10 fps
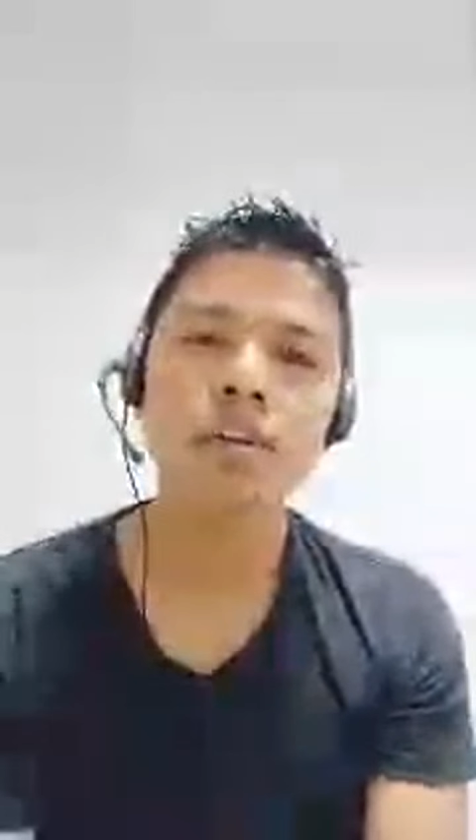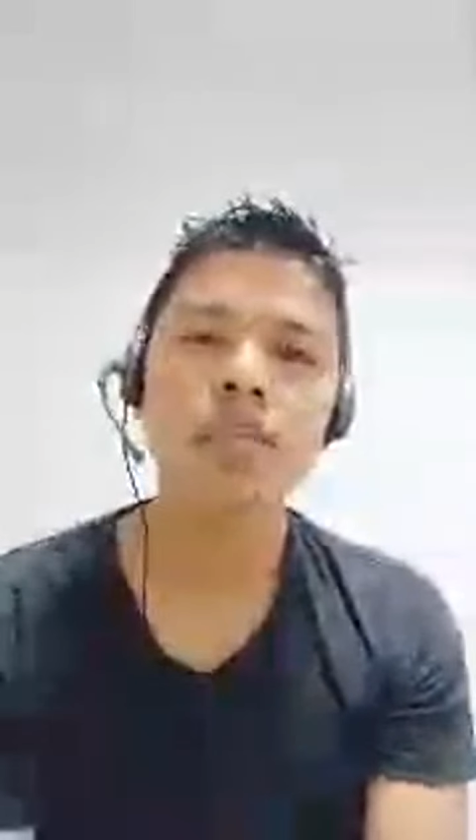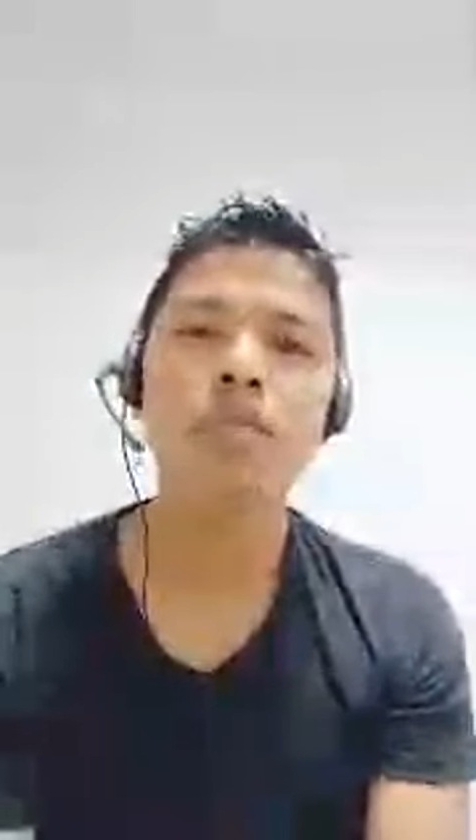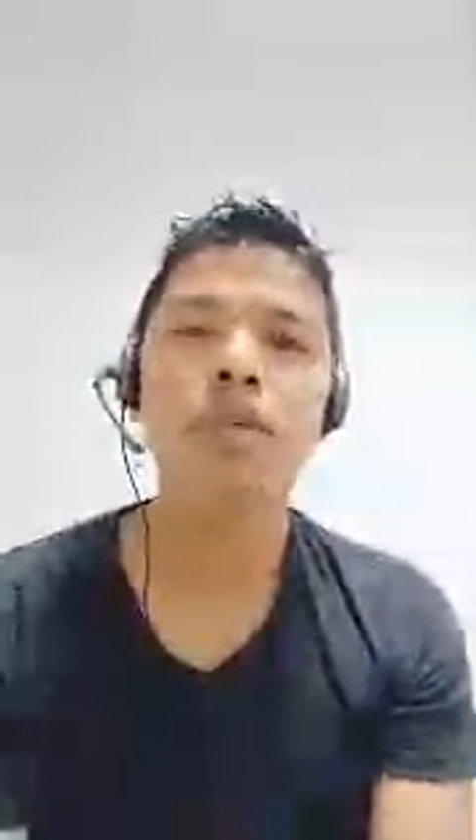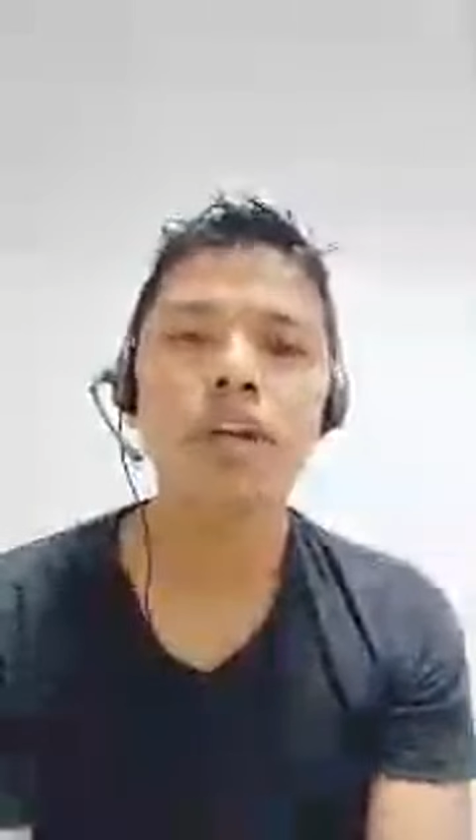
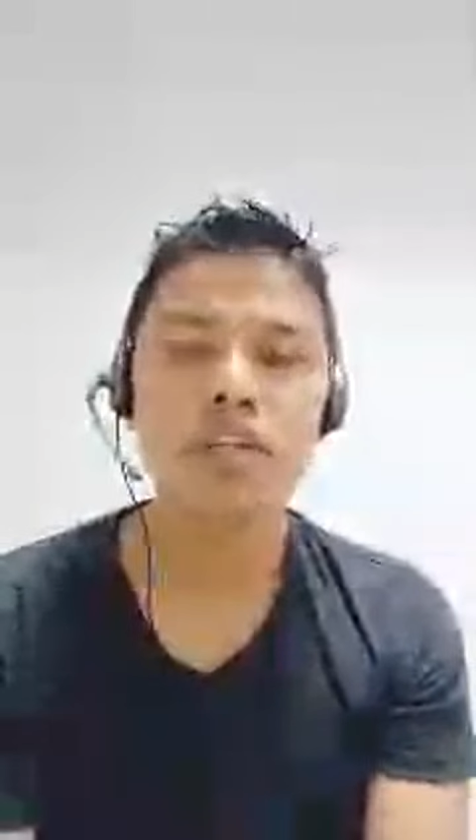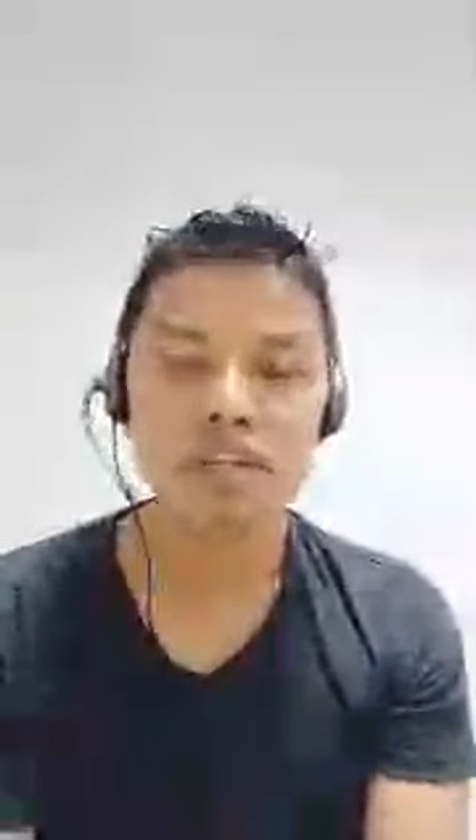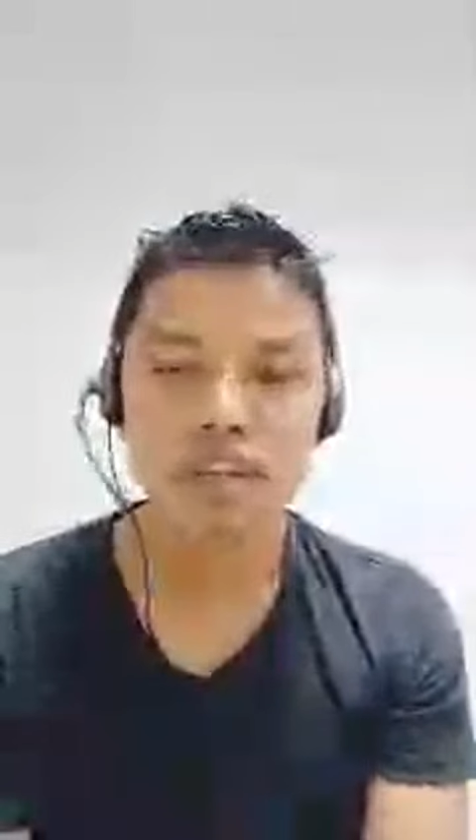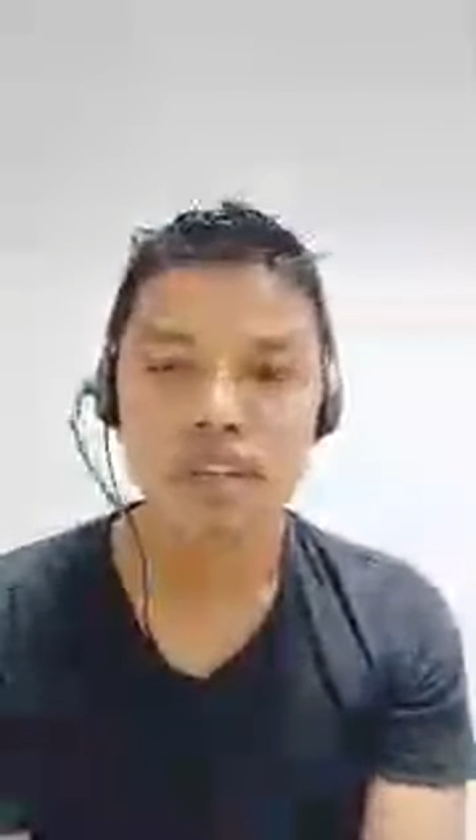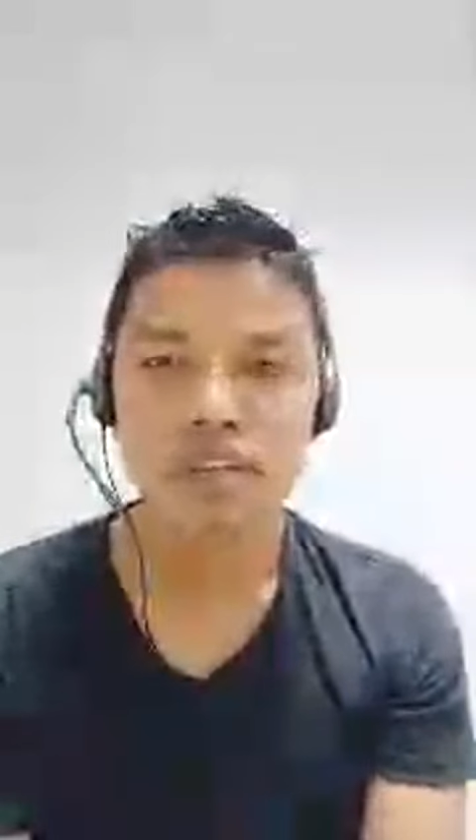to take a
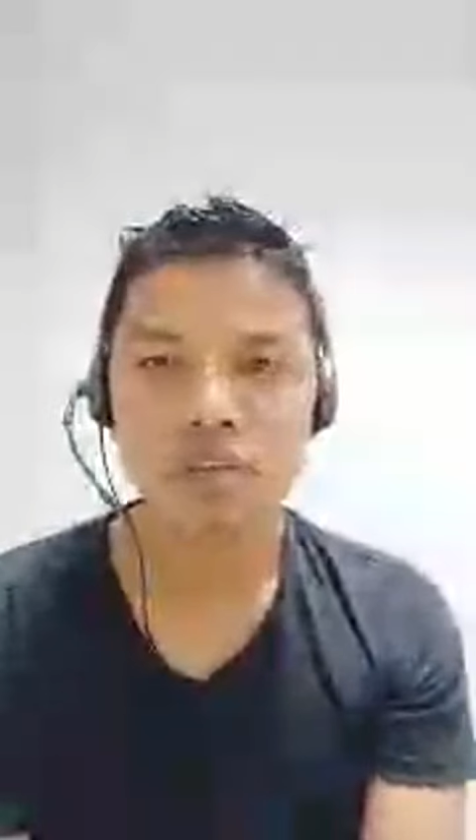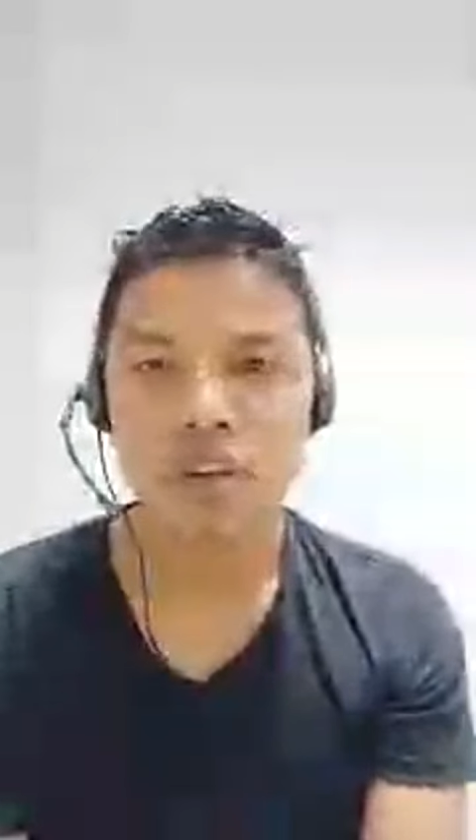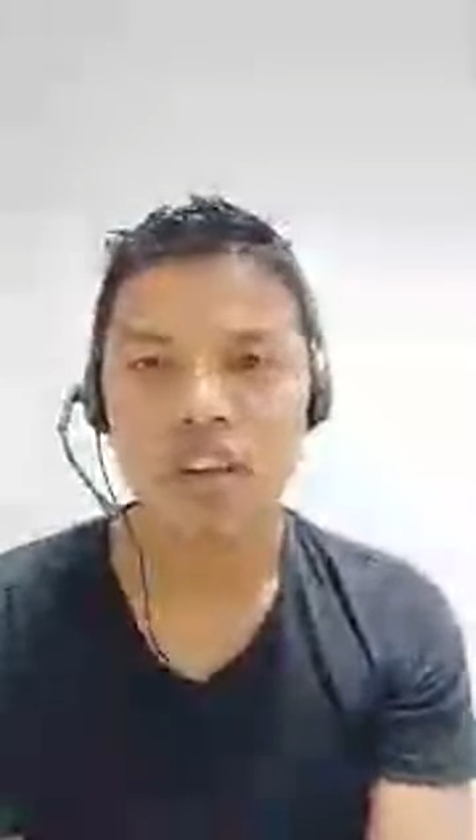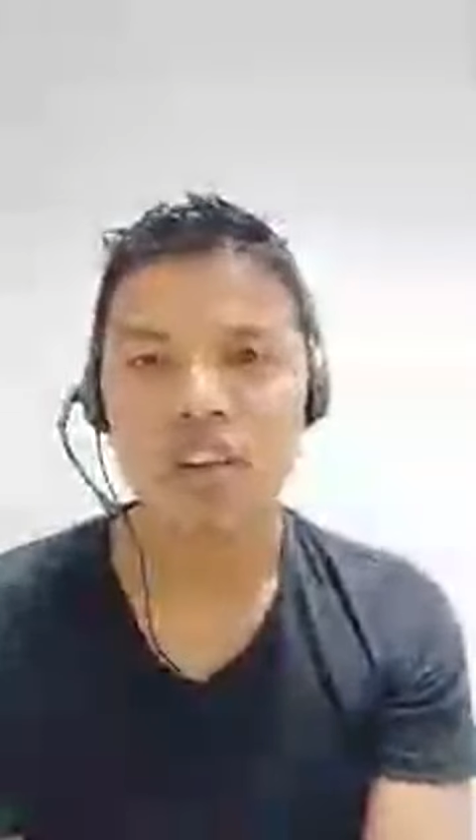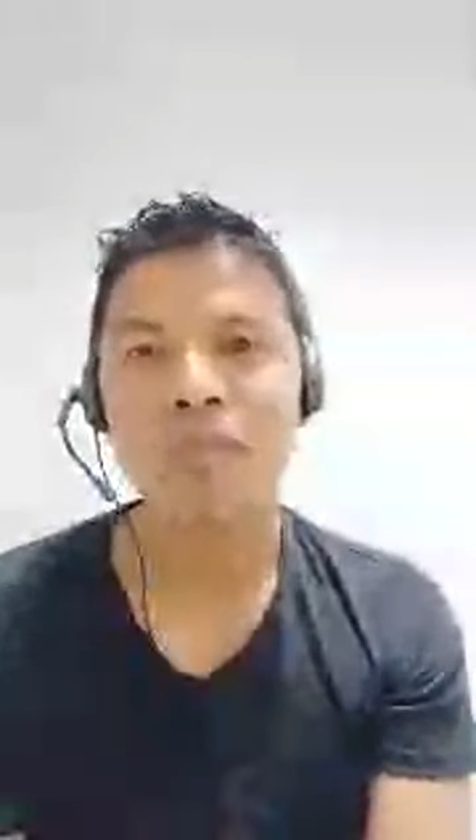
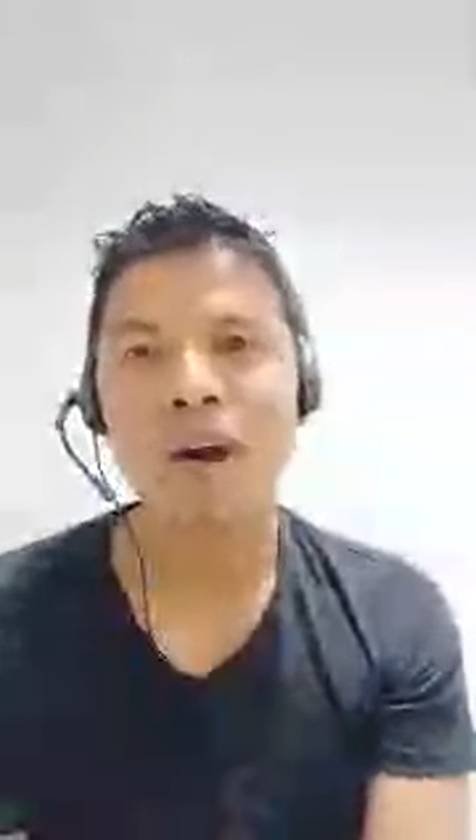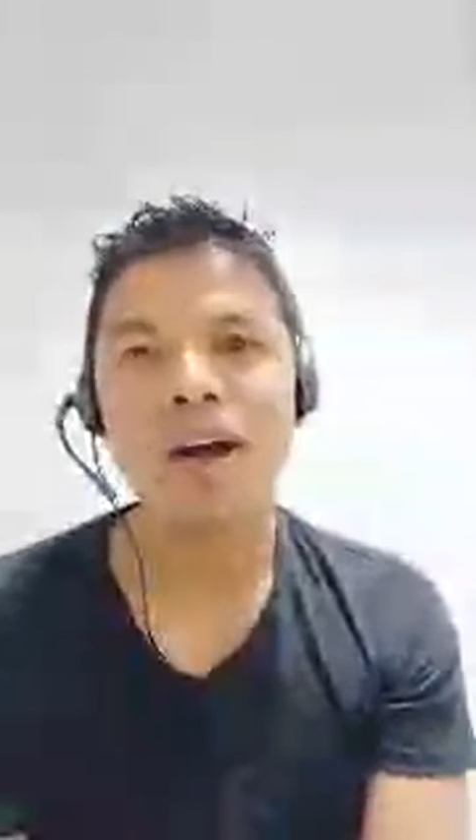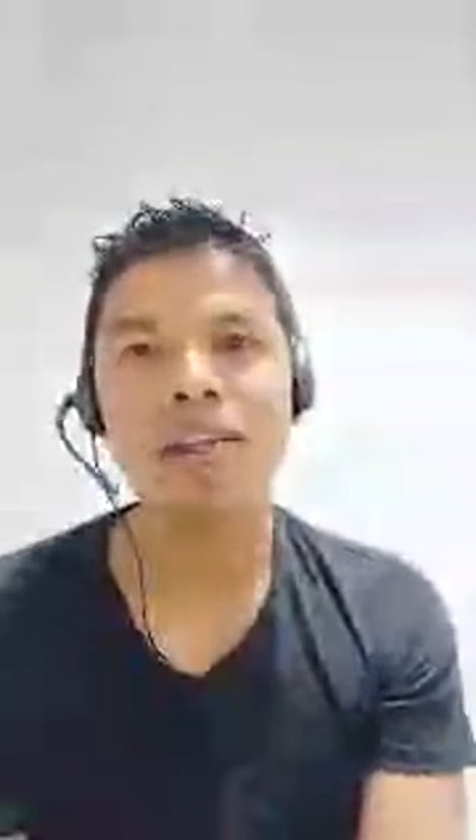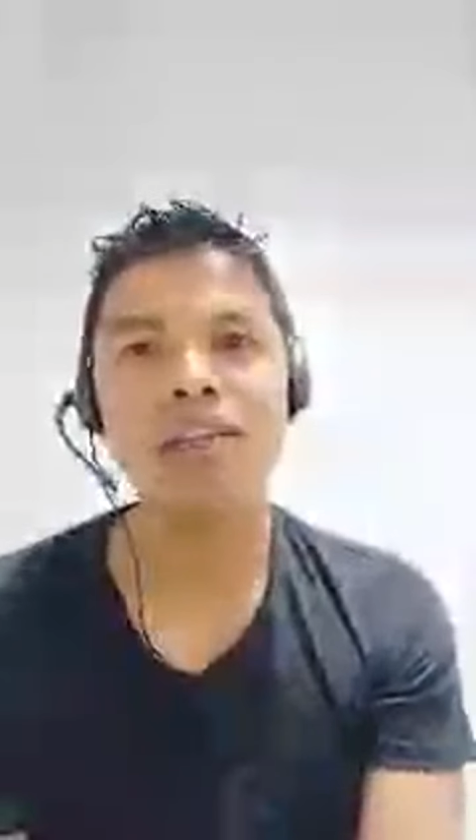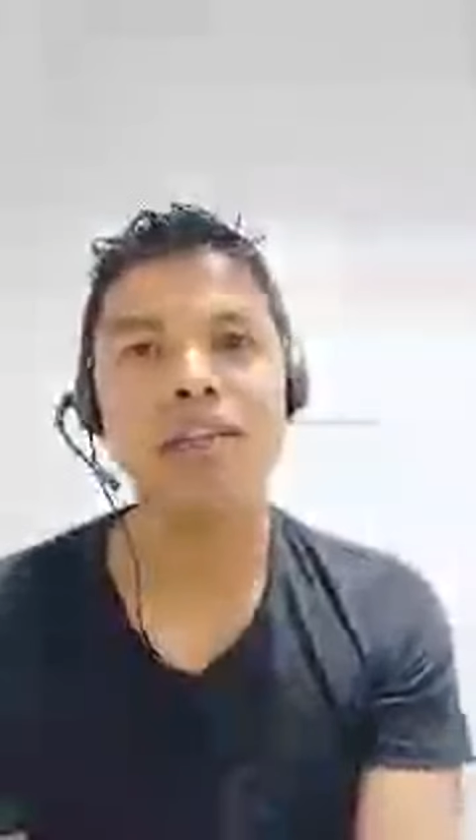take a
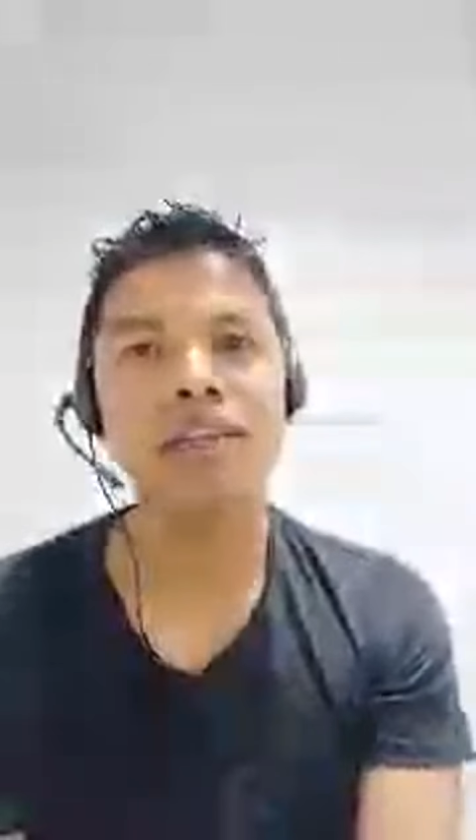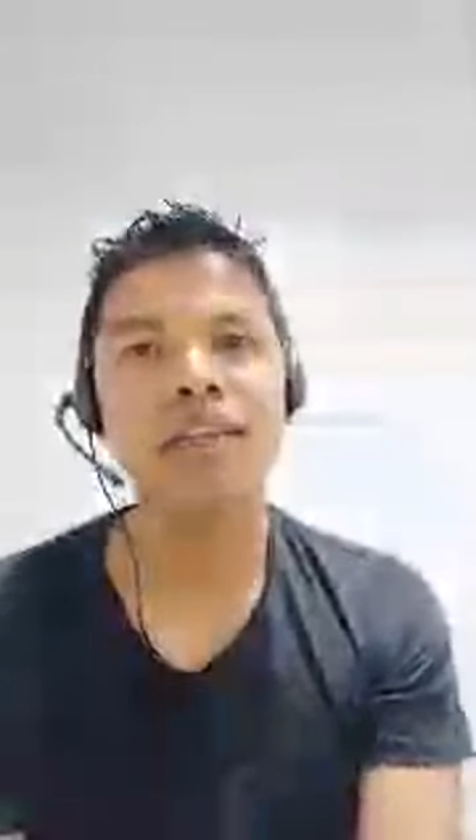bath.